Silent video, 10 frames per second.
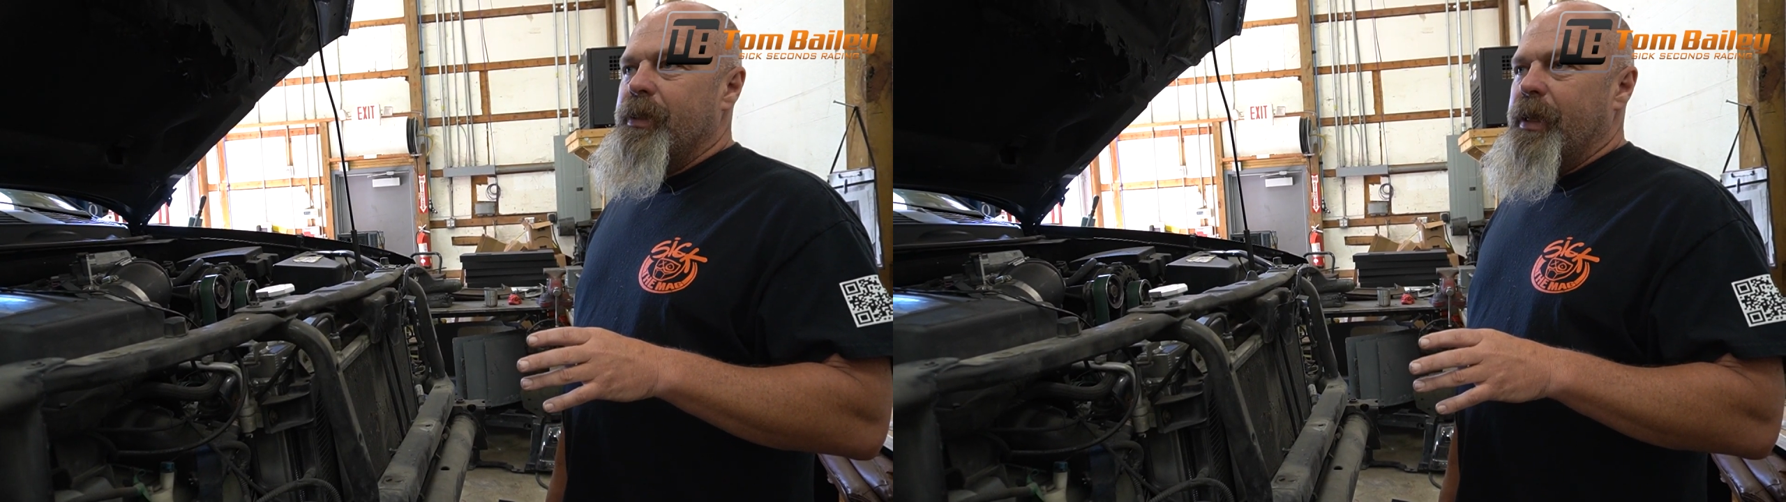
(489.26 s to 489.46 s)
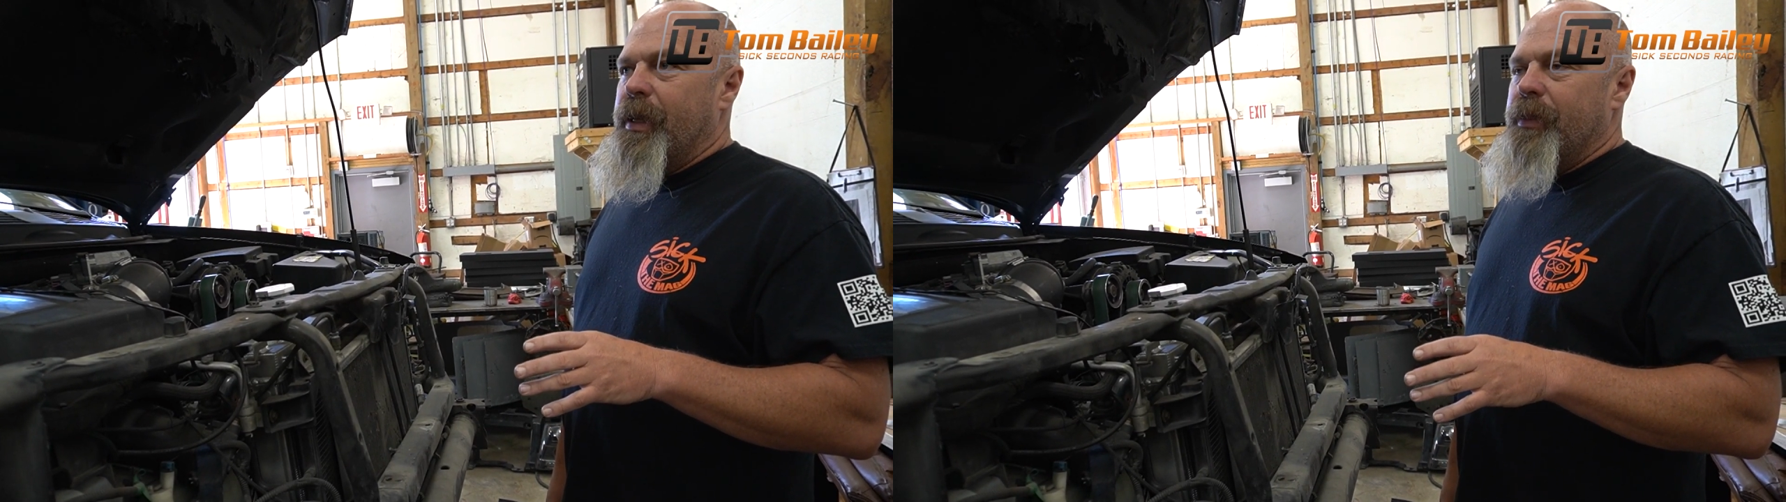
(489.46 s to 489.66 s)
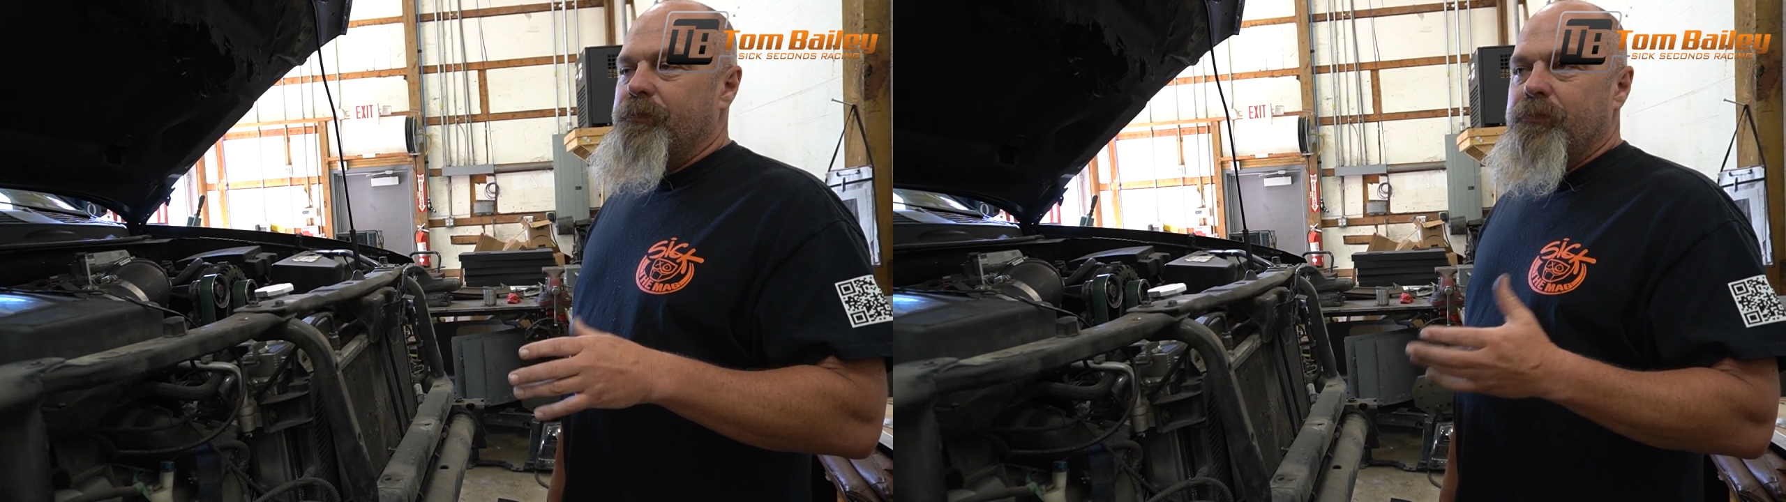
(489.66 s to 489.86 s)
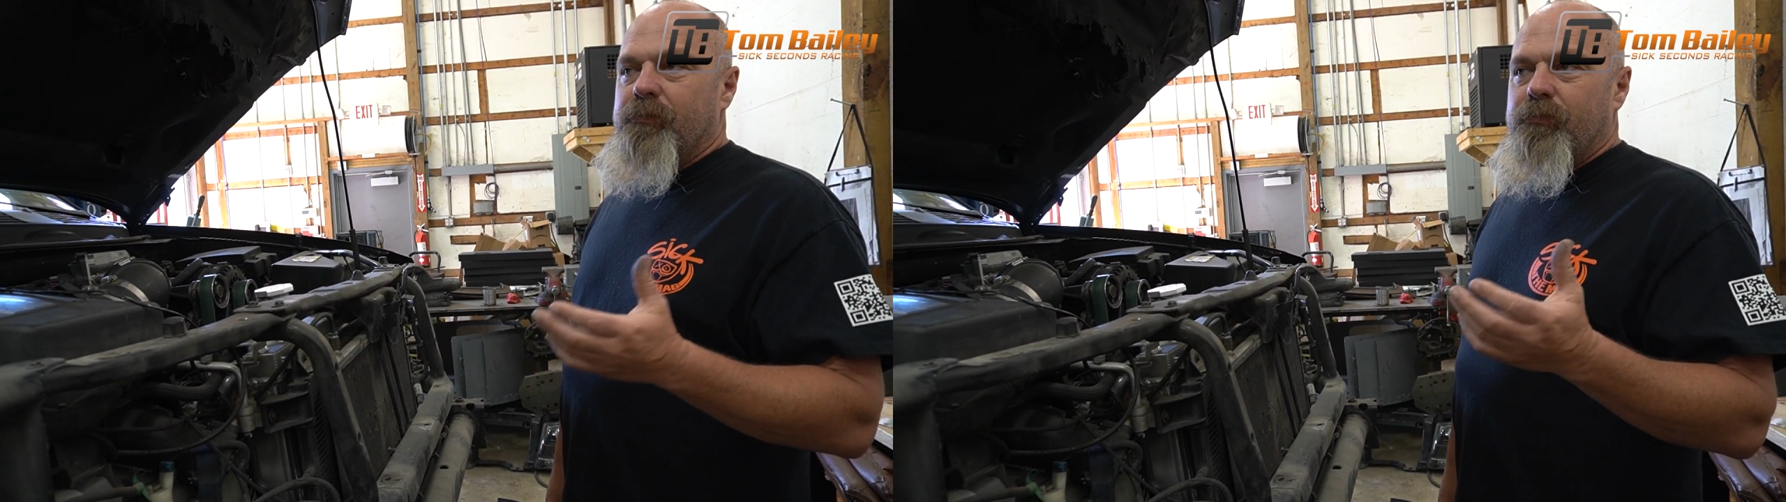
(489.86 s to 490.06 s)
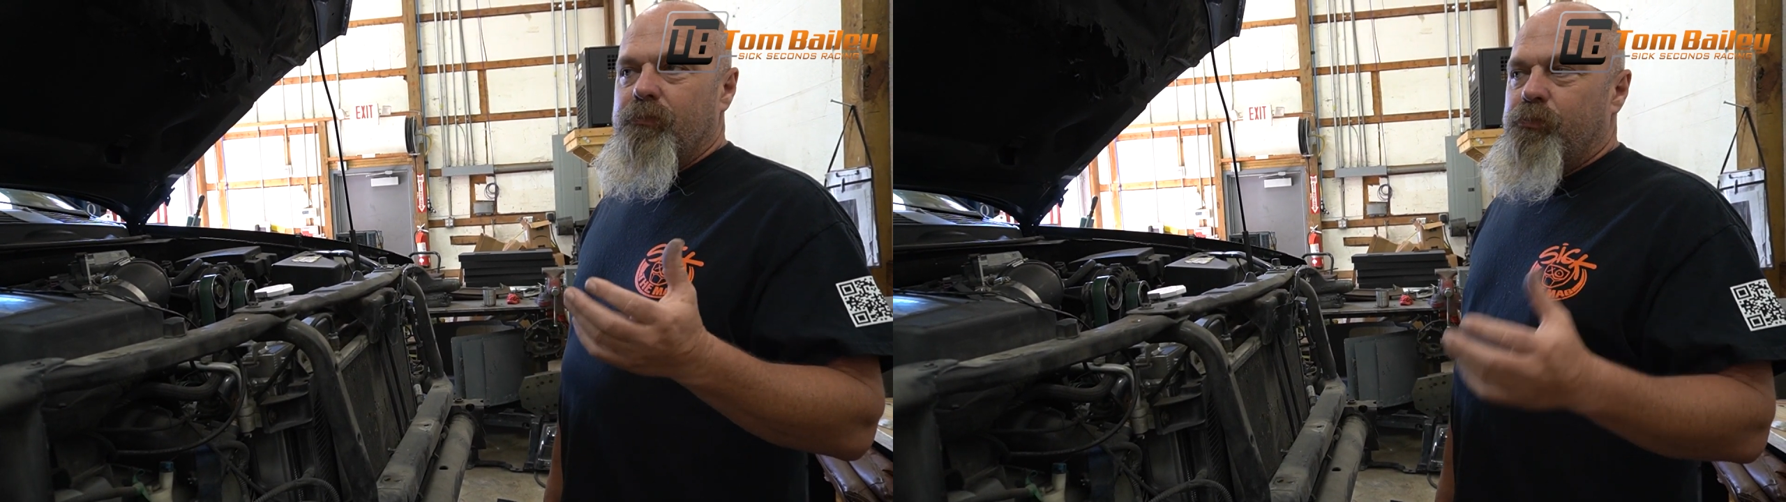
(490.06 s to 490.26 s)
And
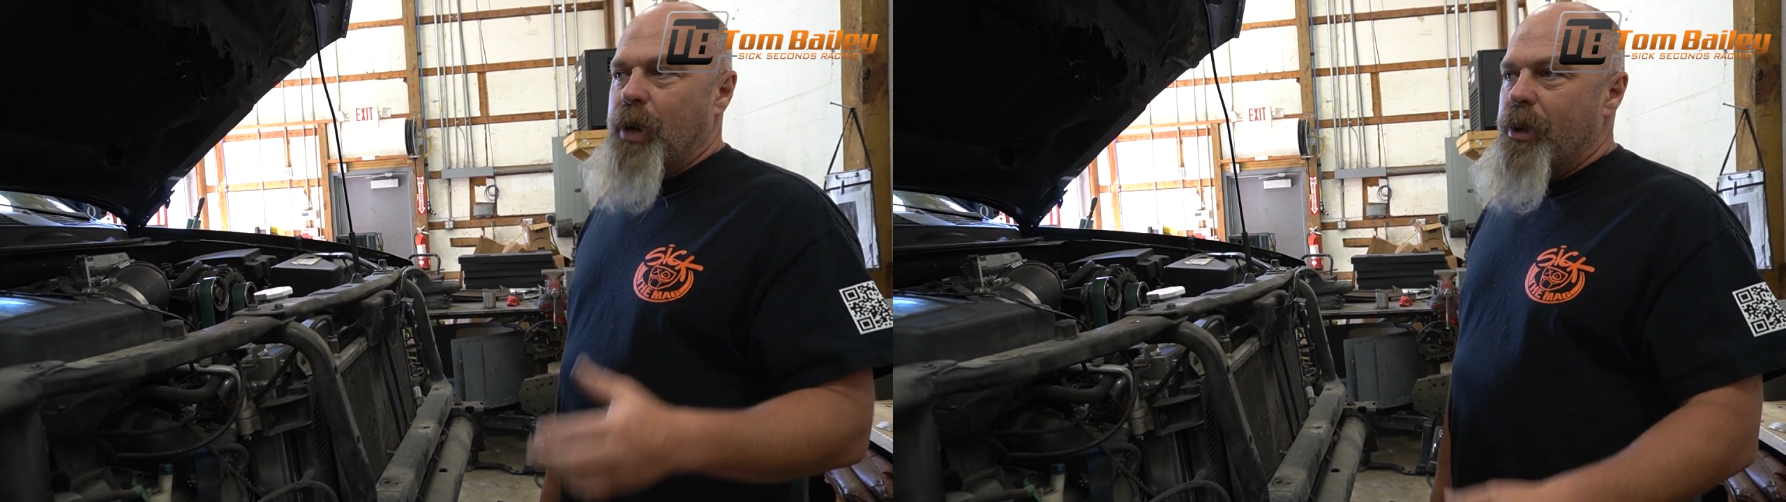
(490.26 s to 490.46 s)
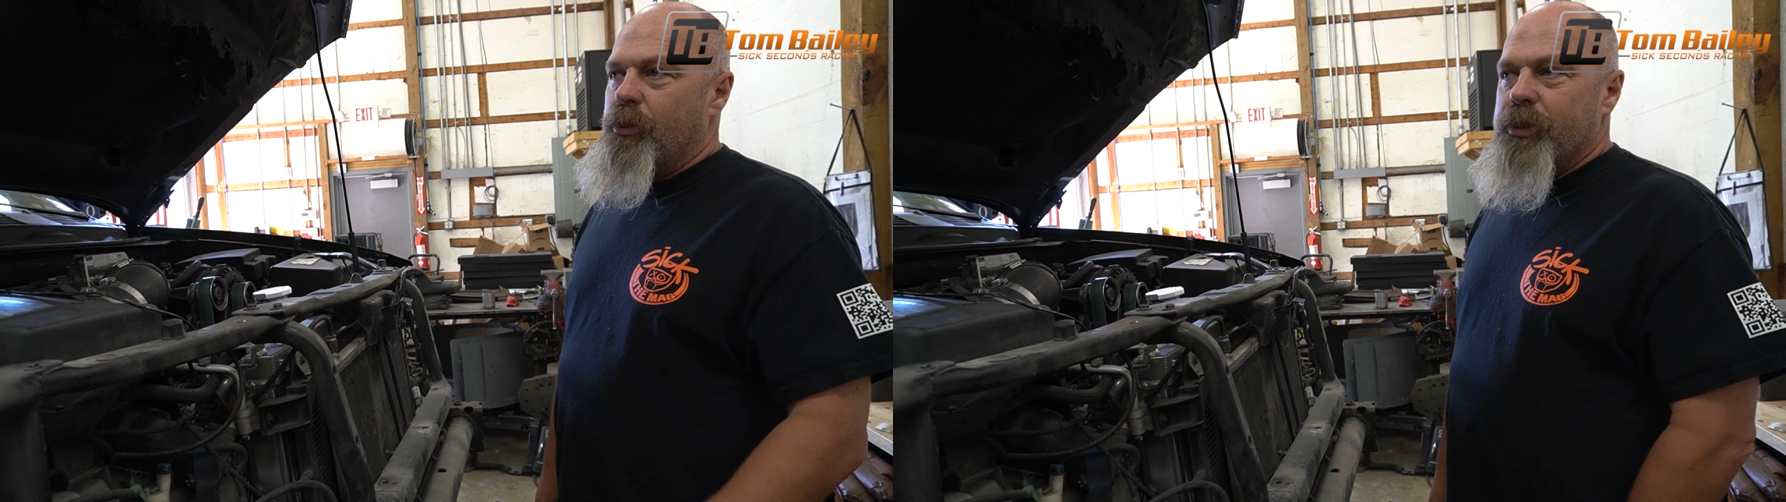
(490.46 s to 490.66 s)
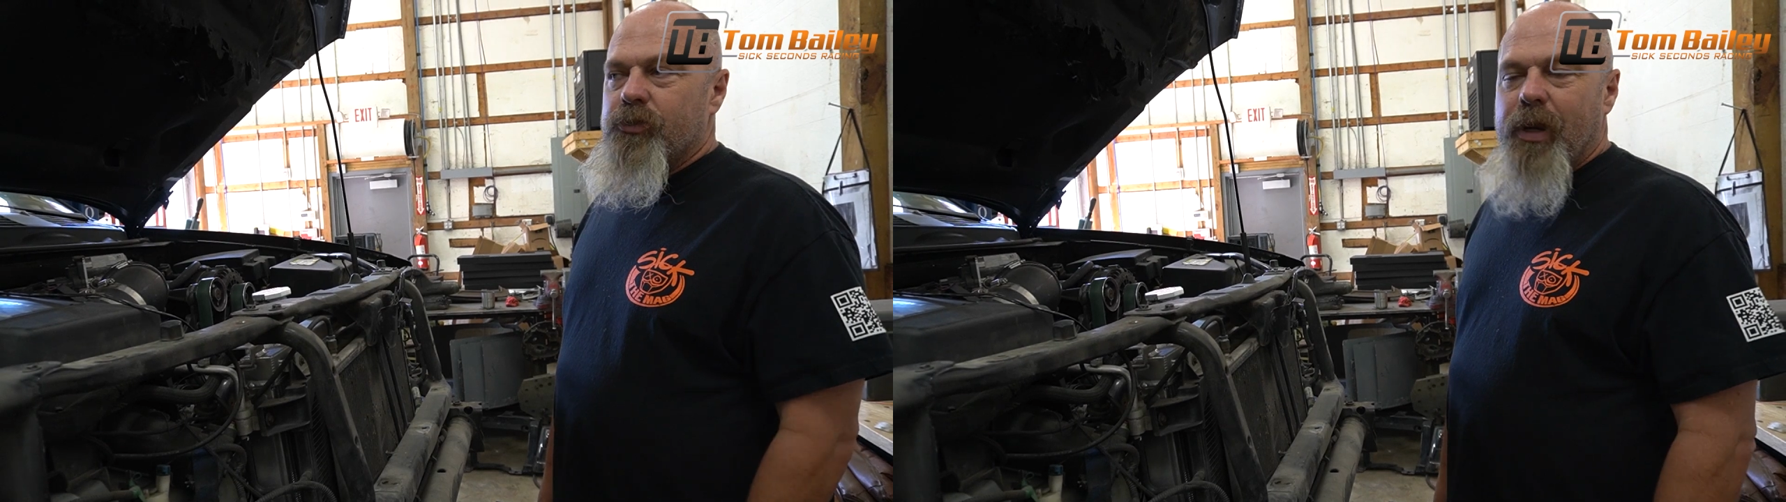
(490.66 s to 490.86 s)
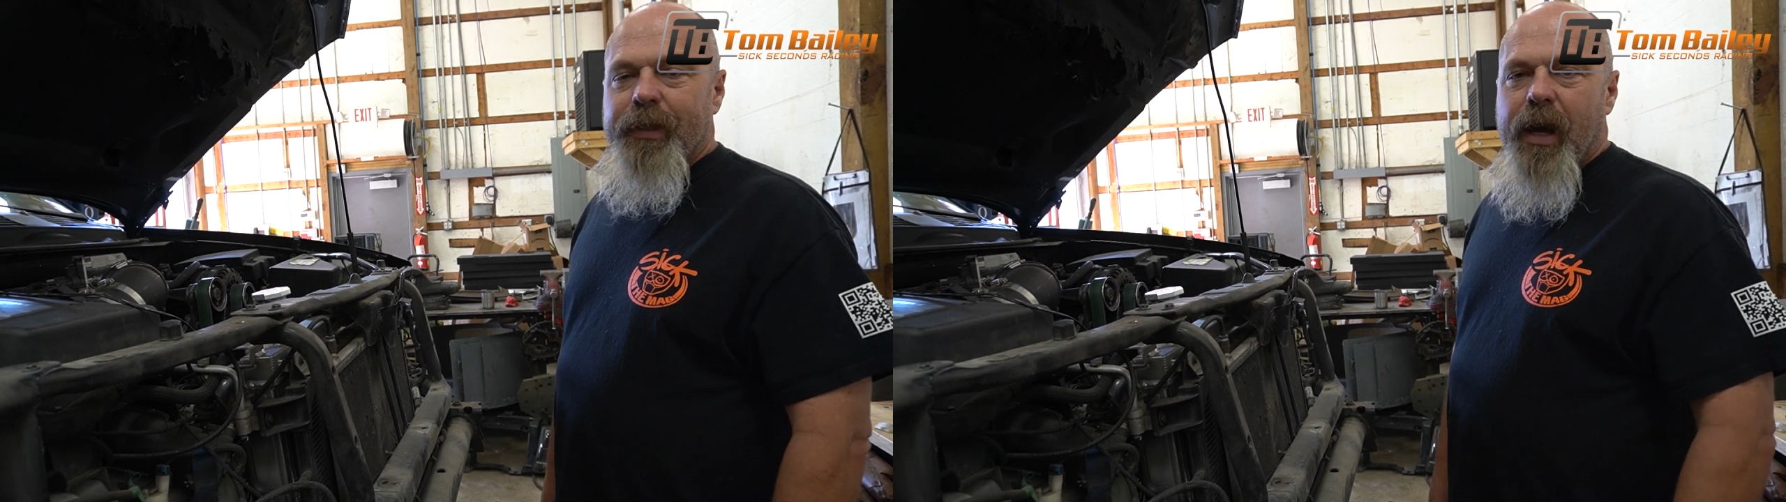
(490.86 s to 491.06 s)
priorities right